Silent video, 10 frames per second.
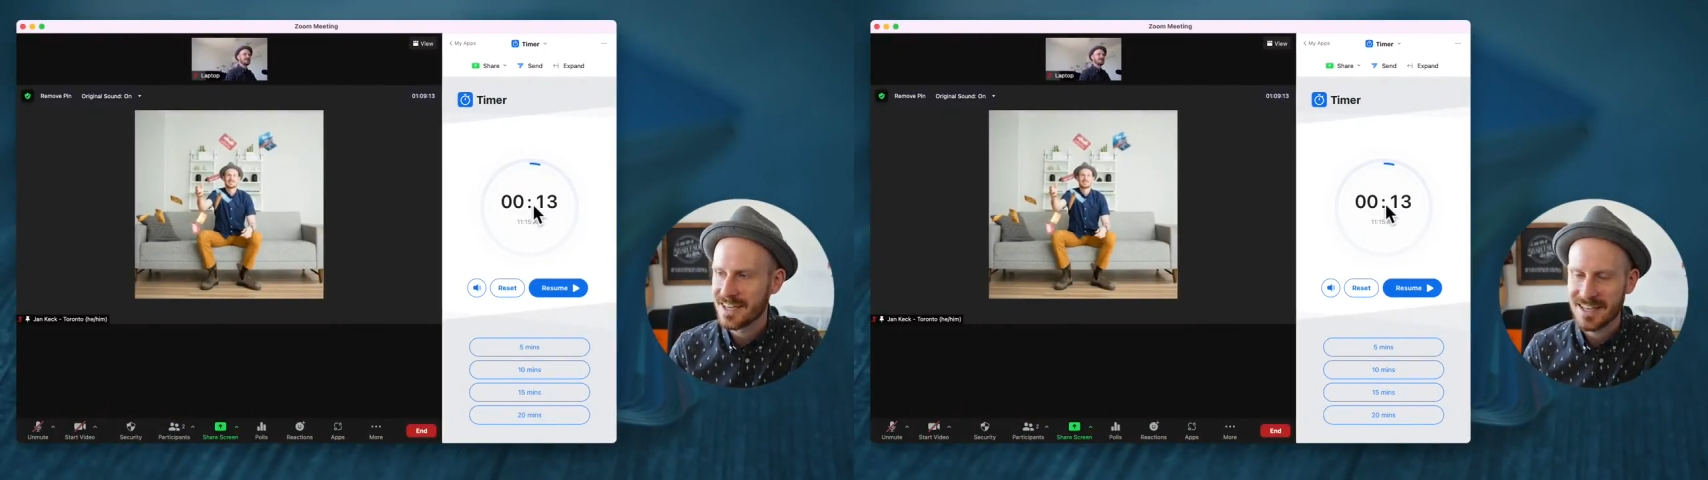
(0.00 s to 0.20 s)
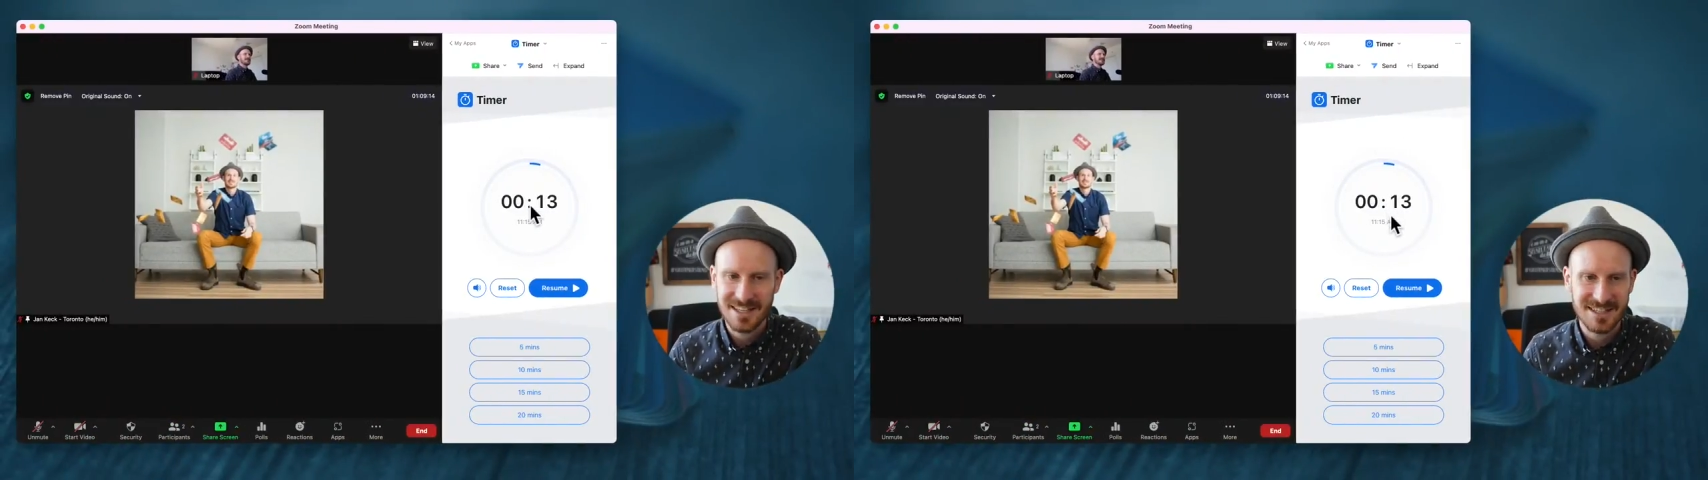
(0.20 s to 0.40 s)

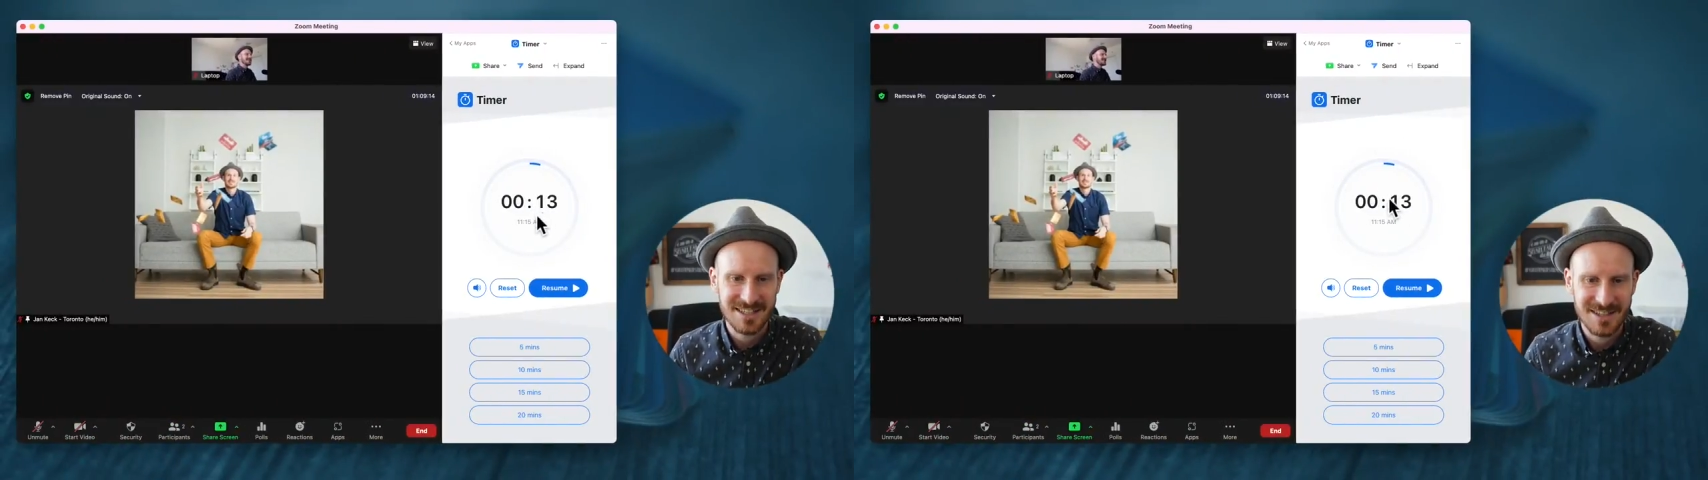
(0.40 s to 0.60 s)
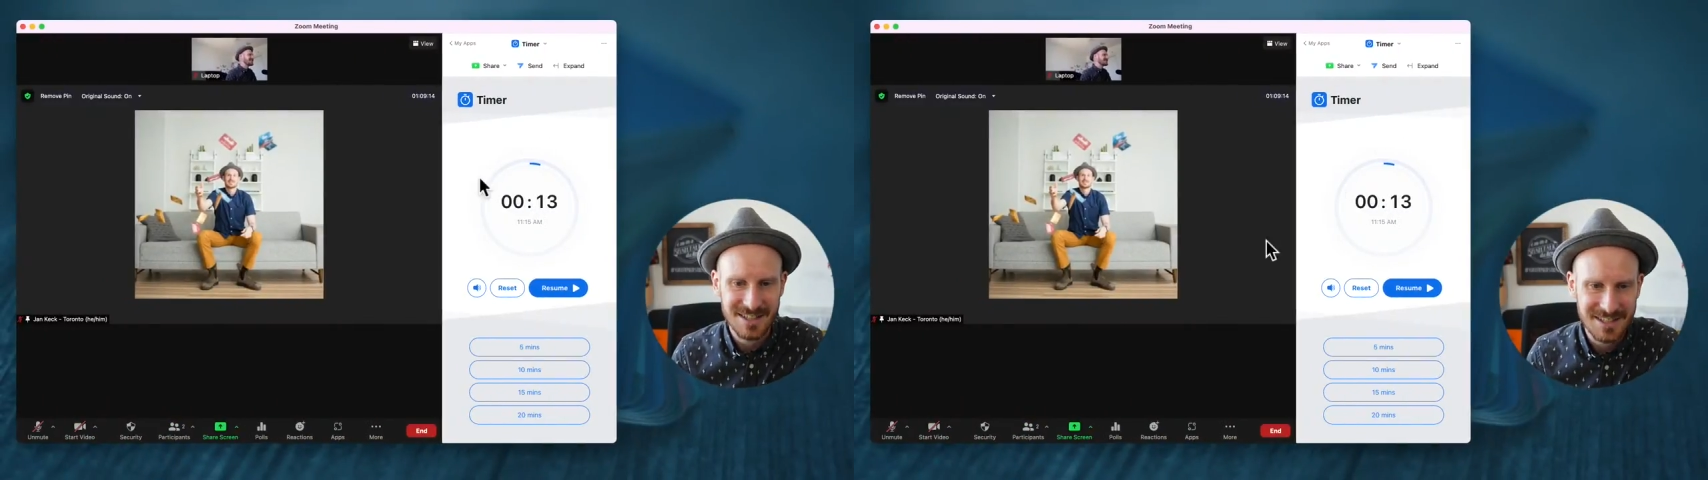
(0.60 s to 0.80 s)
And
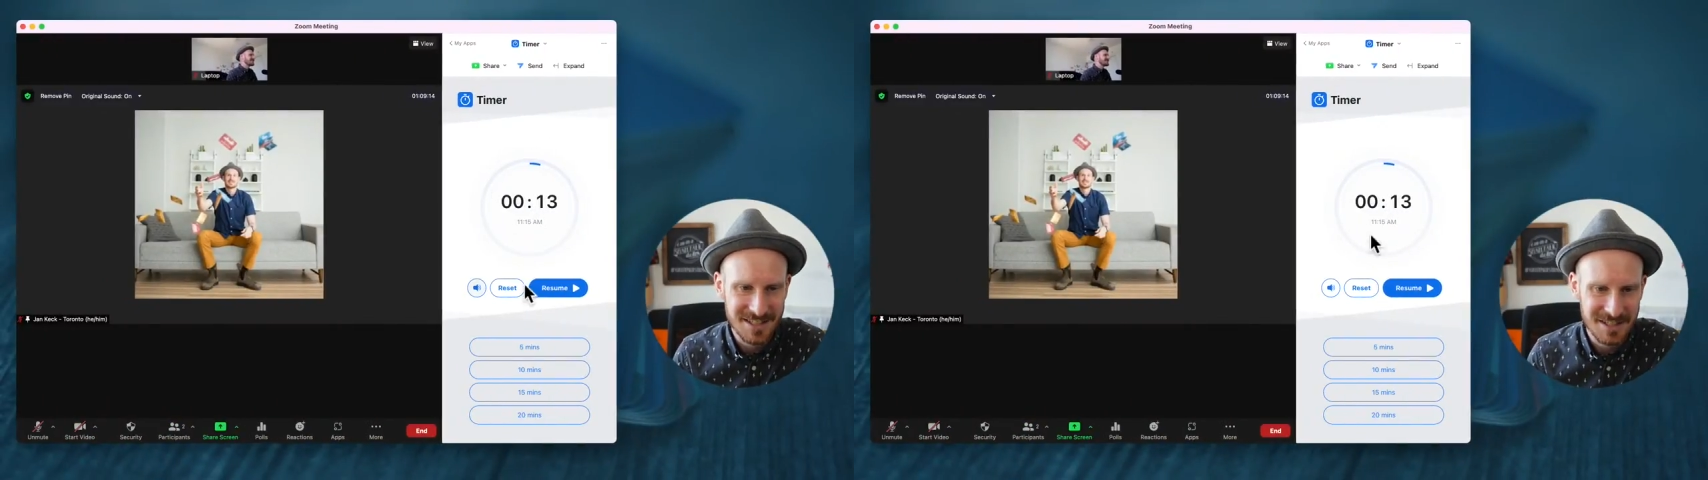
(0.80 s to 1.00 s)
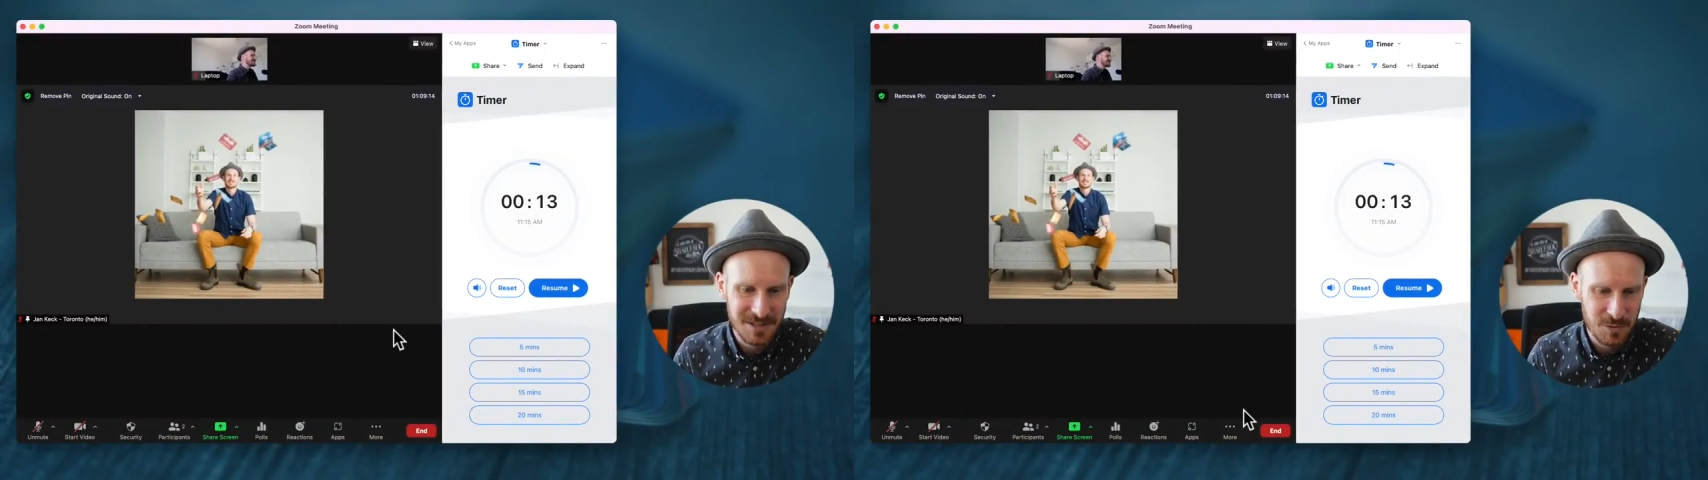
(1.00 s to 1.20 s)
this
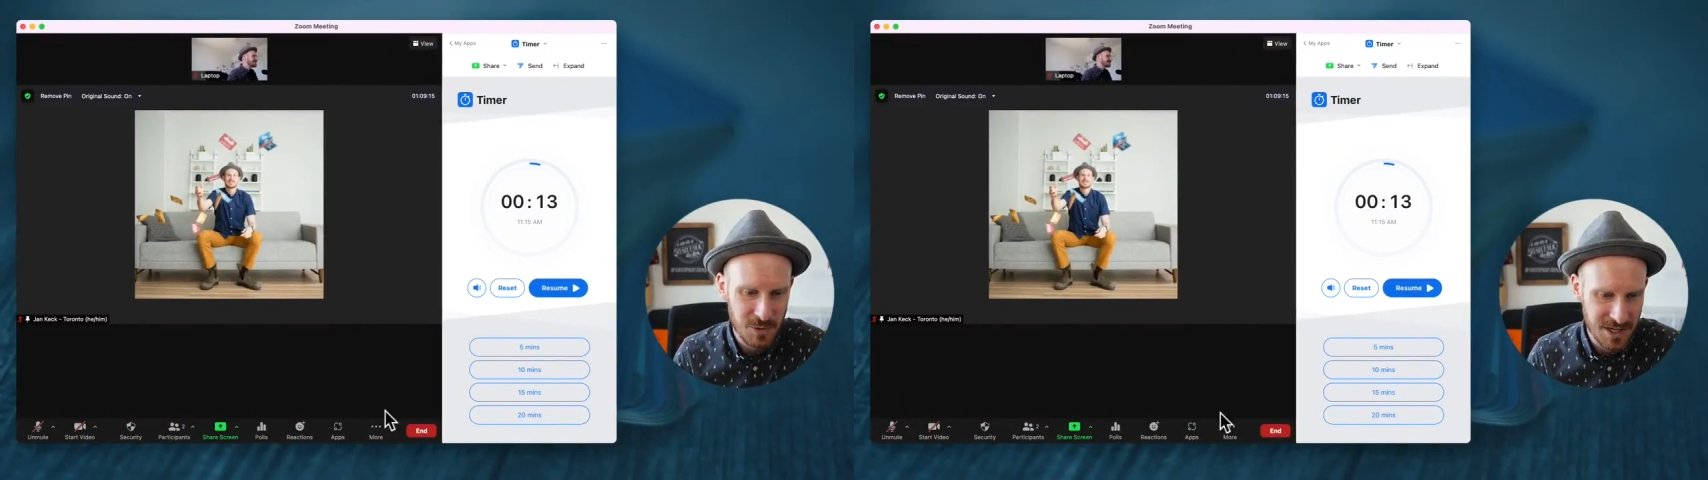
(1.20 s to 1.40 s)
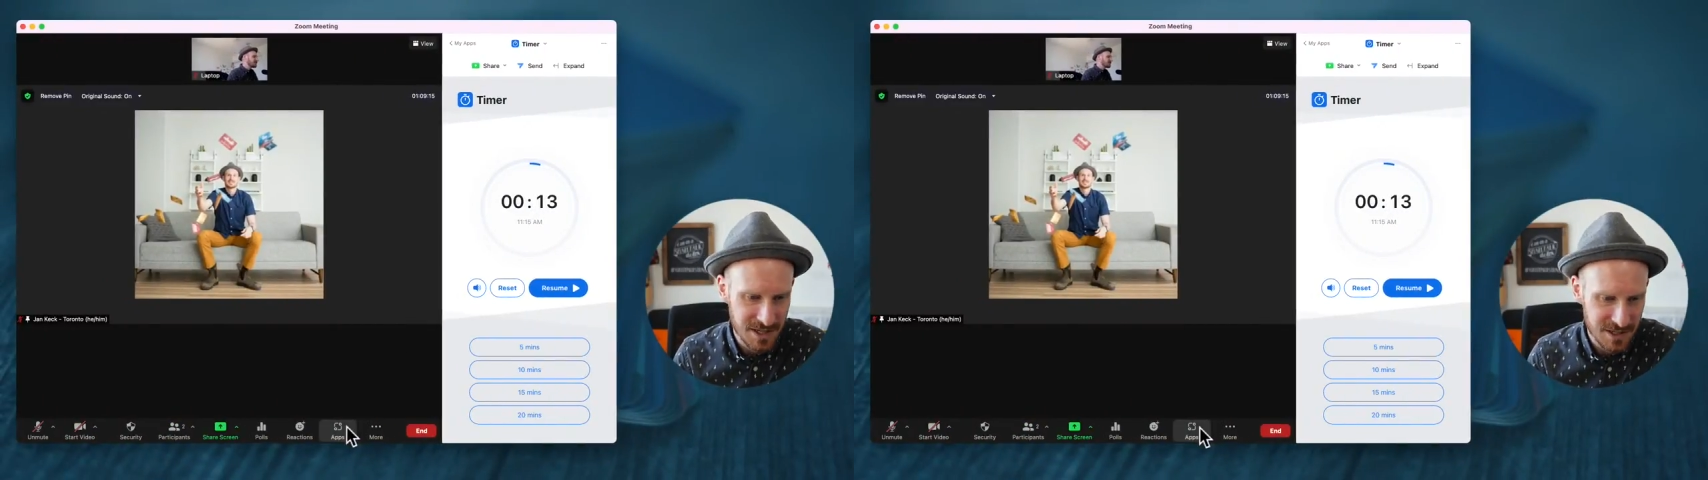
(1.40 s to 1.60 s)
is
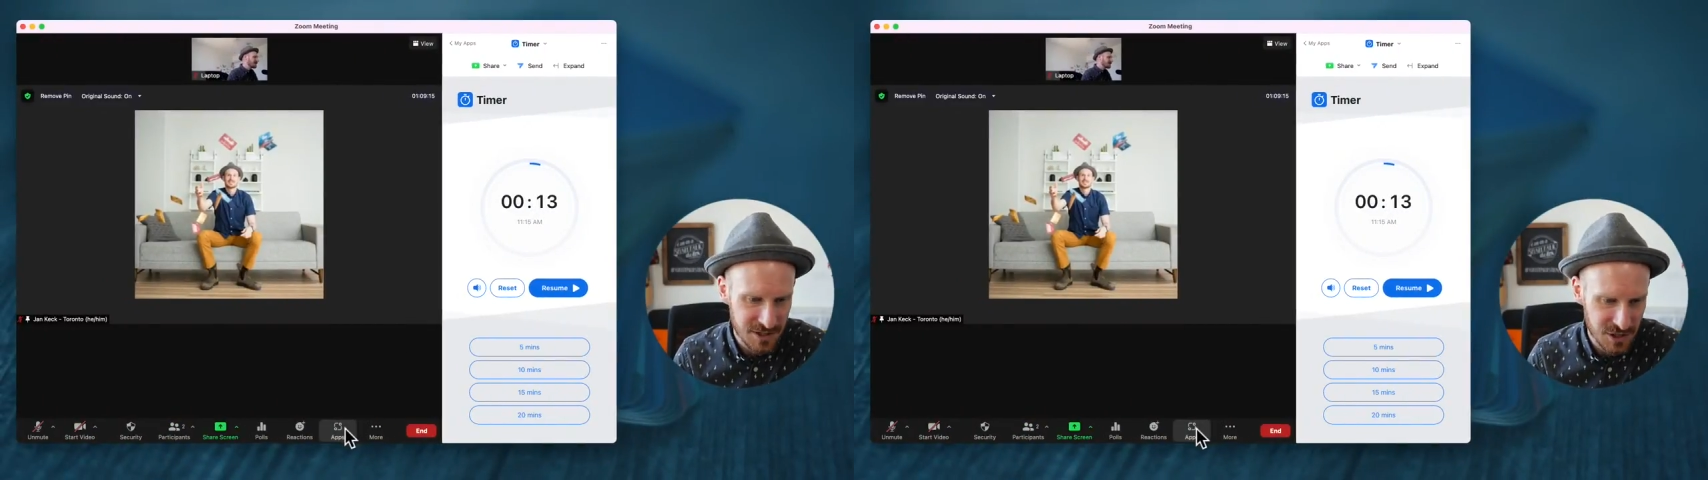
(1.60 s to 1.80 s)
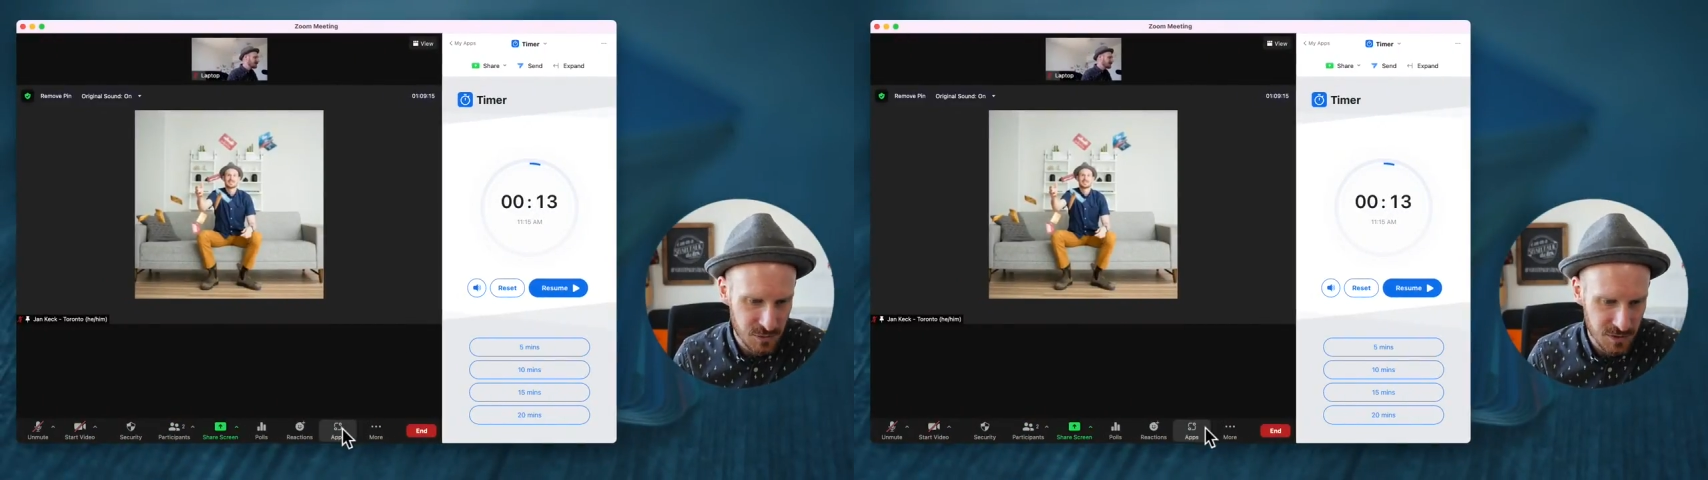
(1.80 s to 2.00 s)
where
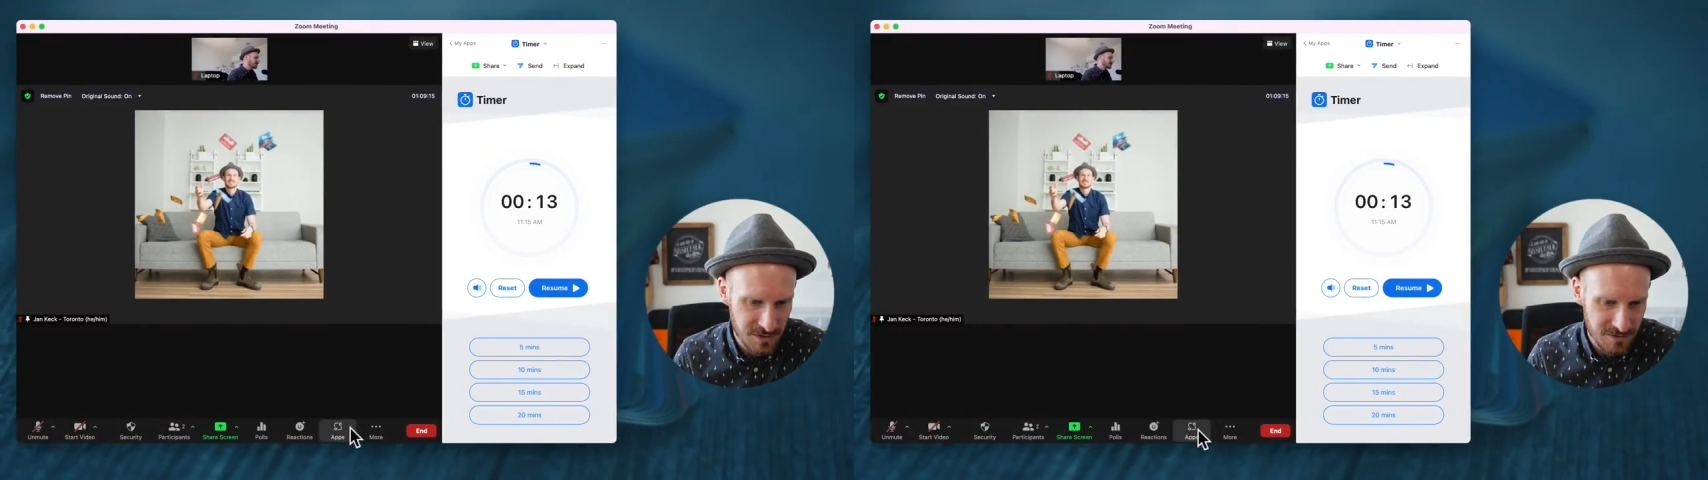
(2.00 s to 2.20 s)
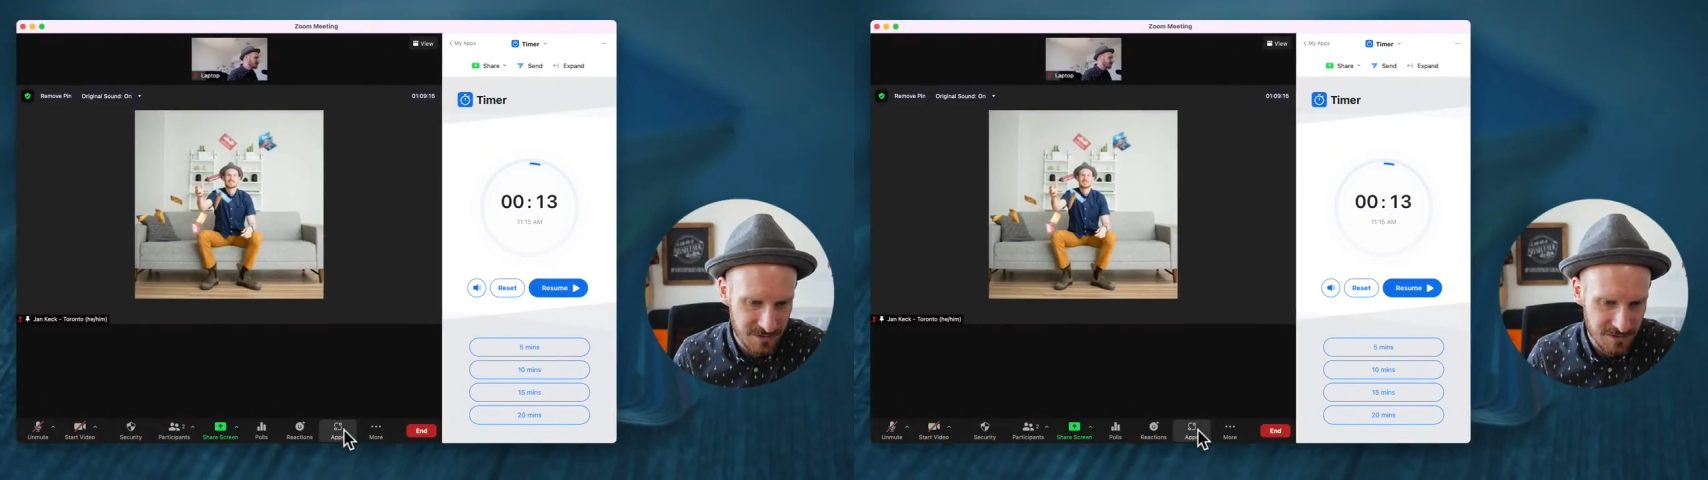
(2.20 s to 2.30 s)
you will